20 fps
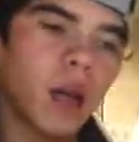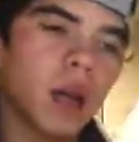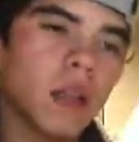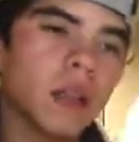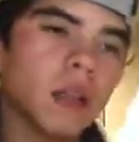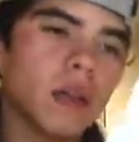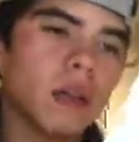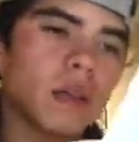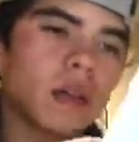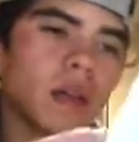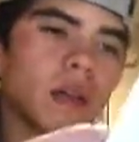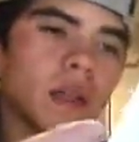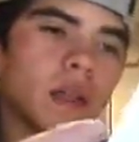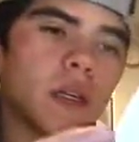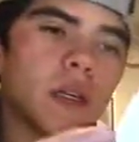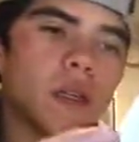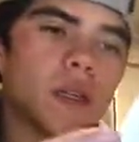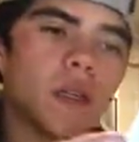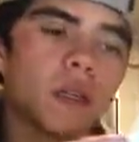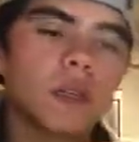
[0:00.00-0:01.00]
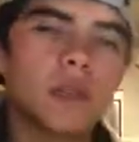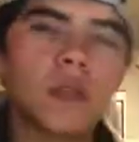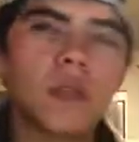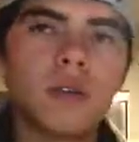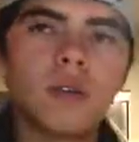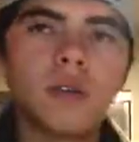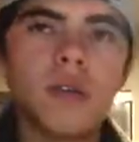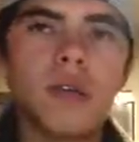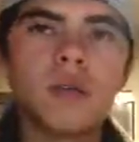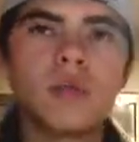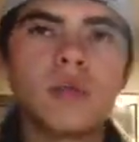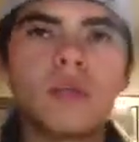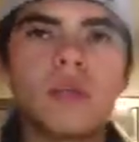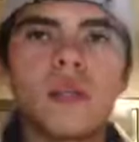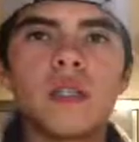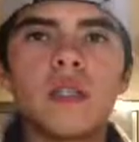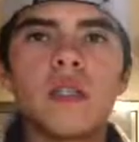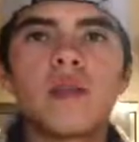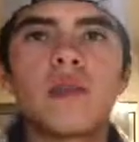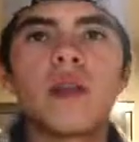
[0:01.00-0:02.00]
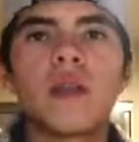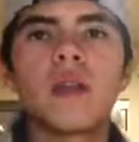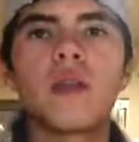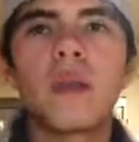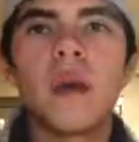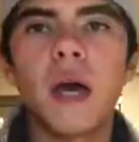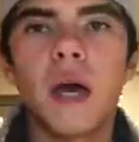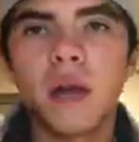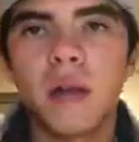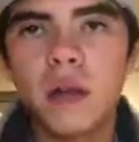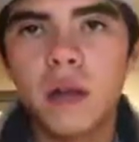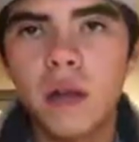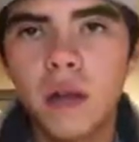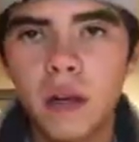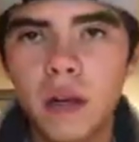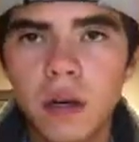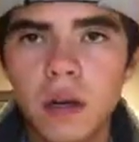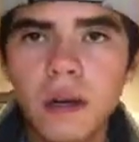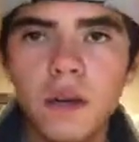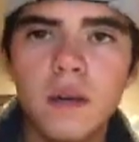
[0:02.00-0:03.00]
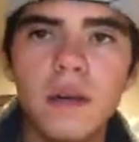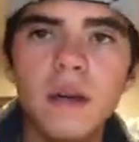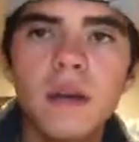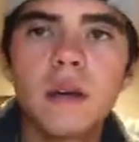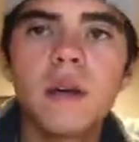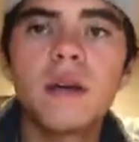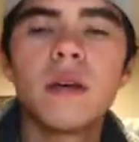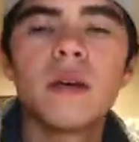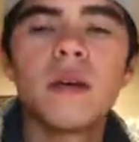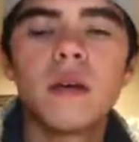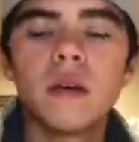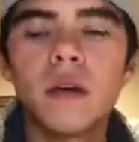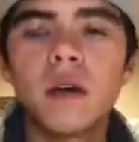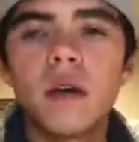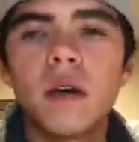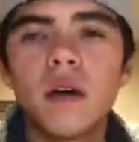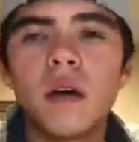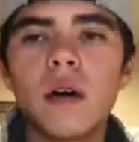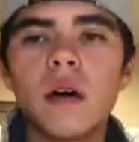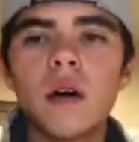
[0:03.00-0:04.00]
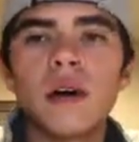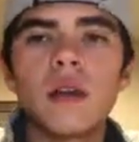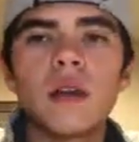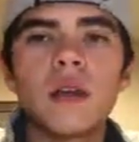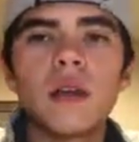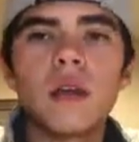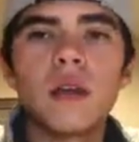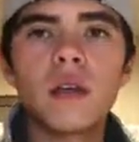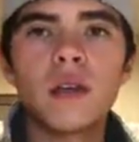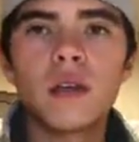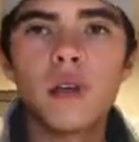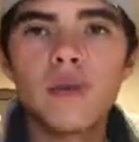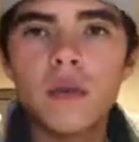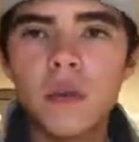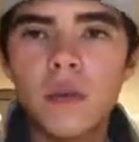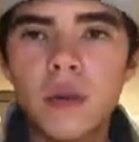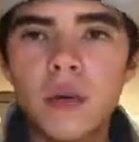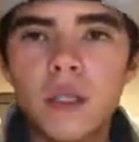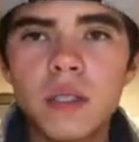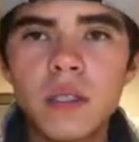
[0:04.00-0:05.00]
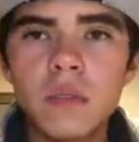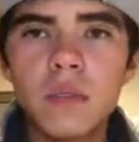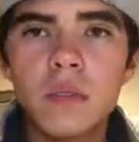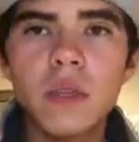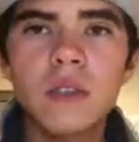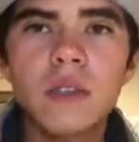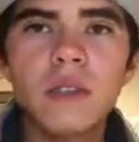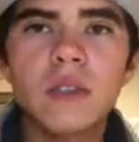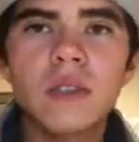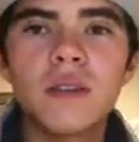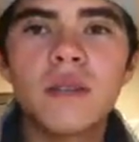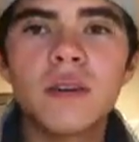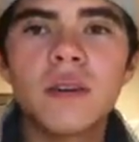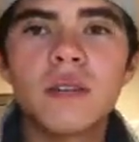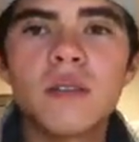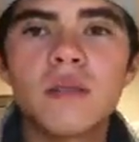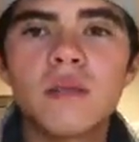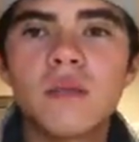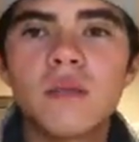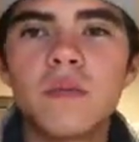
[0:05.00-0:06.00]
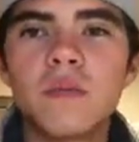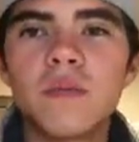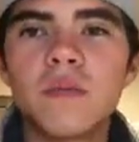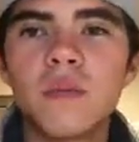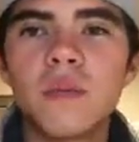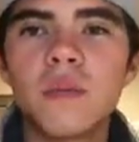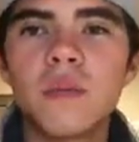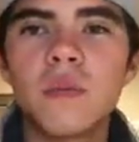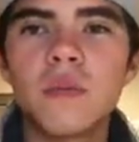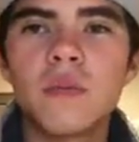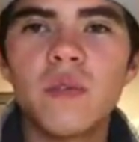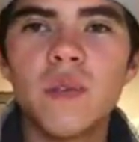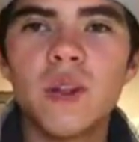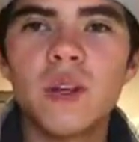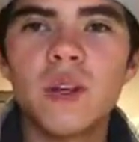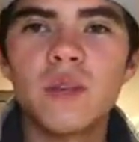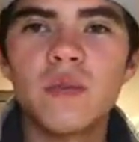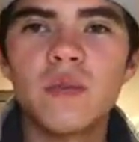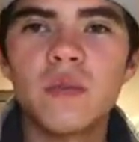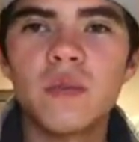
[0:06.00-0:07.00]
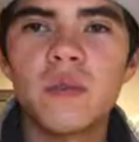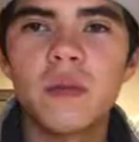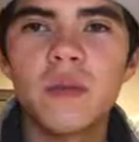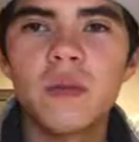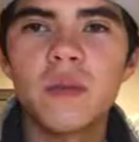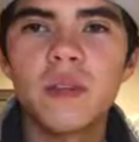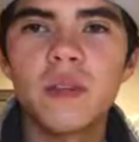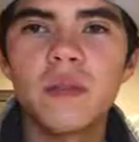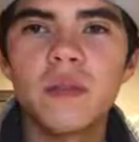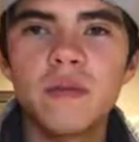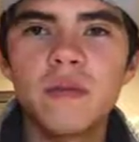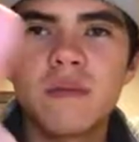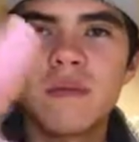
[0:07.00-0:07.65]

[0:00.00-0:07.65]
got the correct answer, so I just messed up on the math there. Thank you for watching my test correction vlogs, Ms. Pittman.